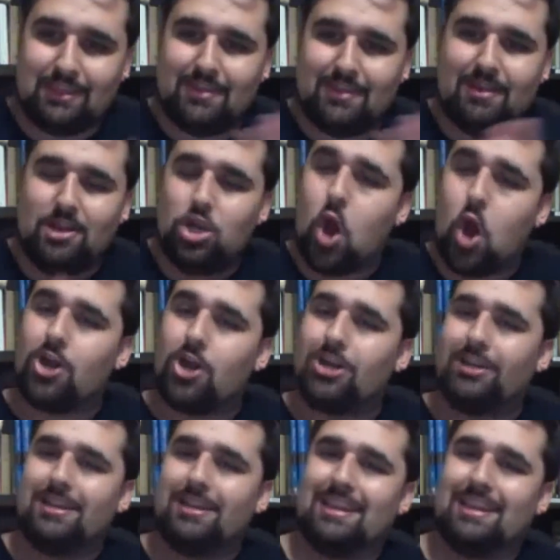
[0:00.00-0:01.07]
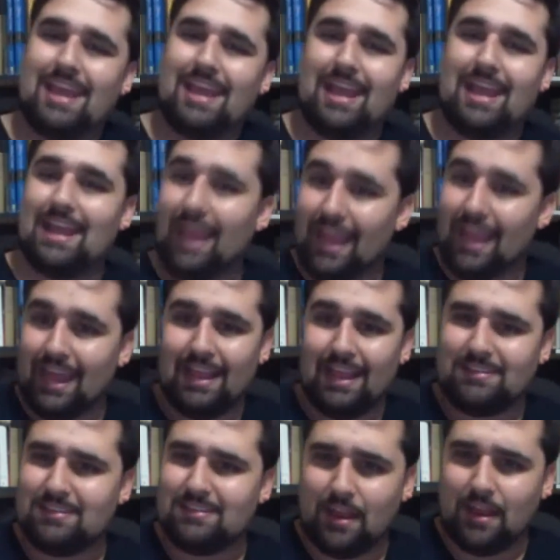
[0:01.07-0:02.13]
garden thing, and
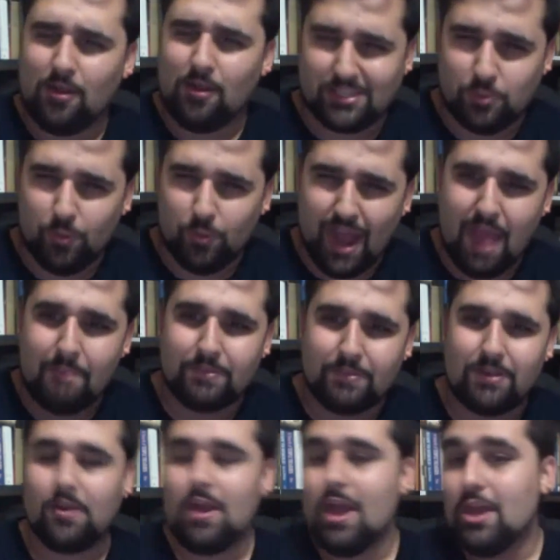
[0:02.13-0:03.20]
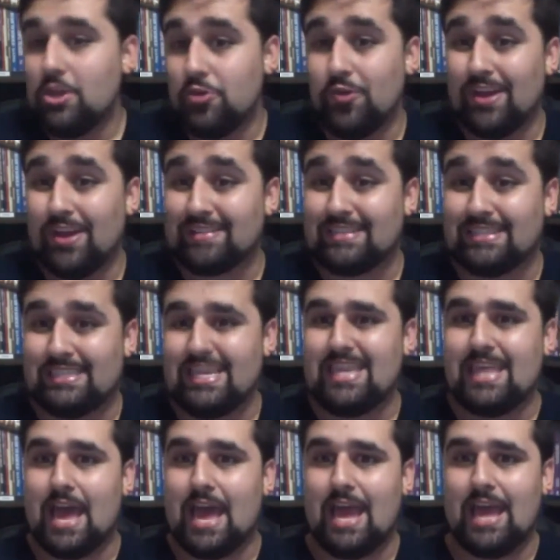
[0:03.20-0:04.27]
it's like, okay, so what happened here? You get to see
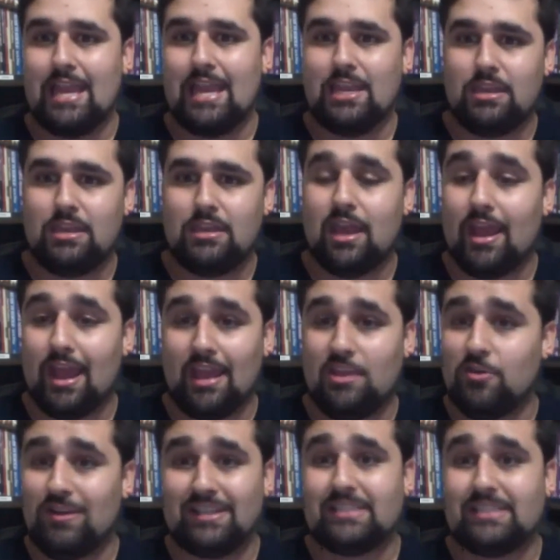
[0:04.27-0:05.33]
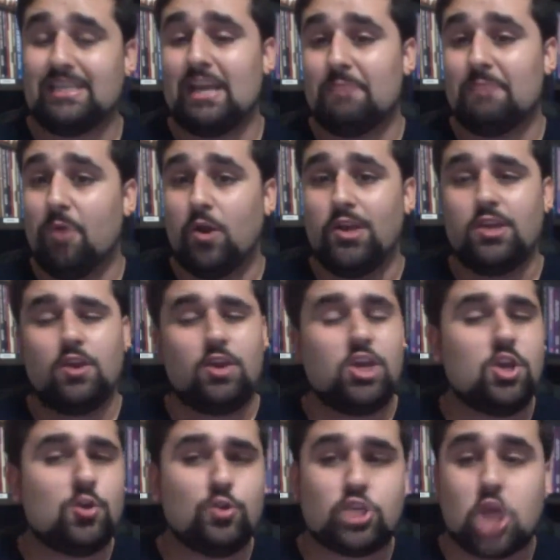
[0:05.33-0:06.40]
that, and you get to see a
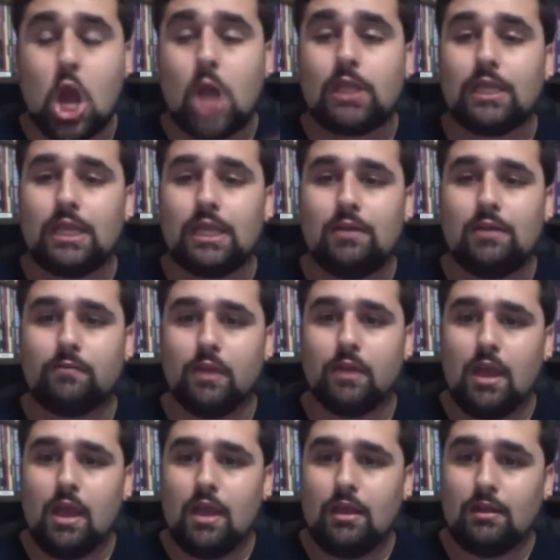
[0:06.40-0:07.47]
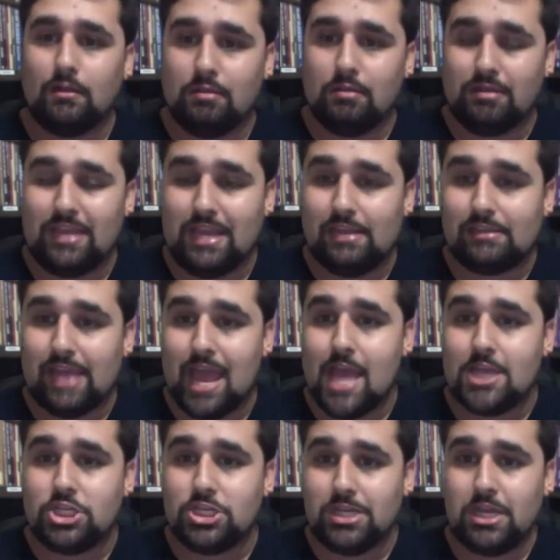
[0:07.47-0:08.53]
huge colony of these
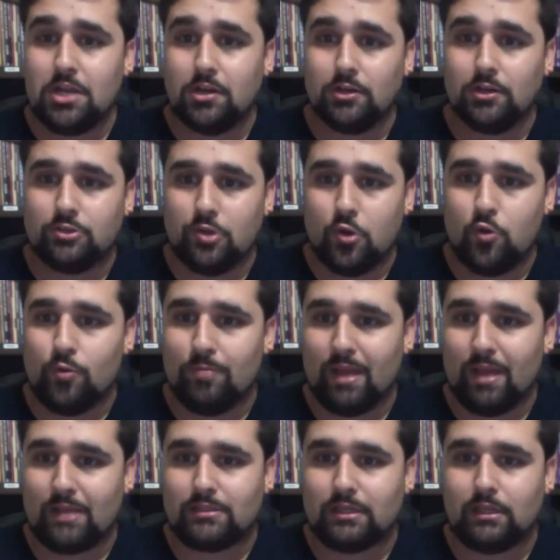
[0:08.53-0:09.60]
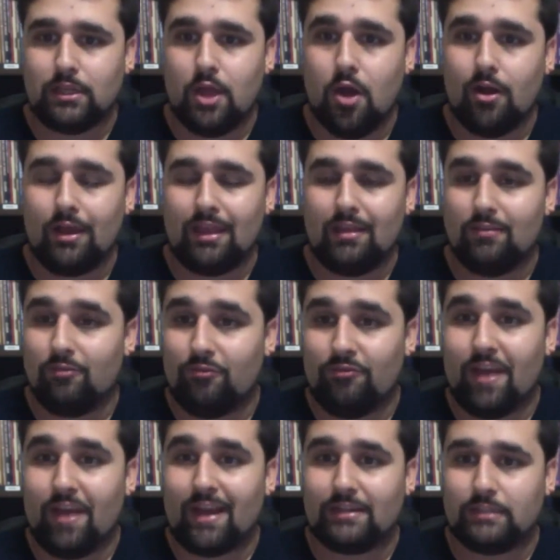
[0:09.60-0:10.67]
engineers who basically all get
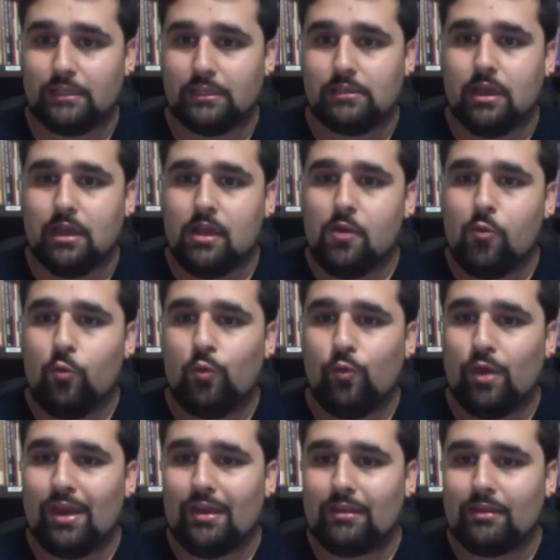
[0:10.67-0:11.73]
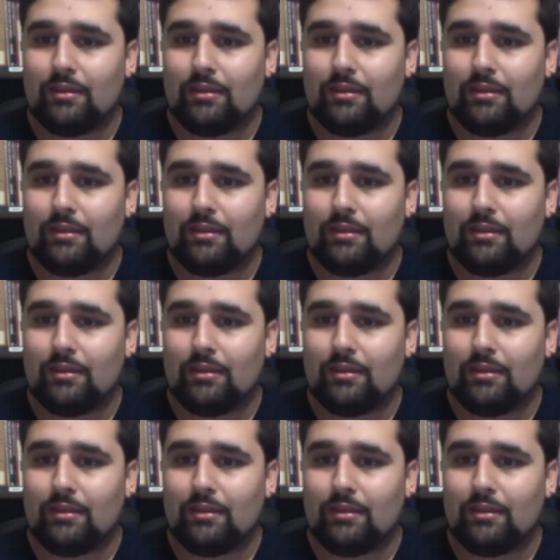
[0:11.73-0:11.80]
infected with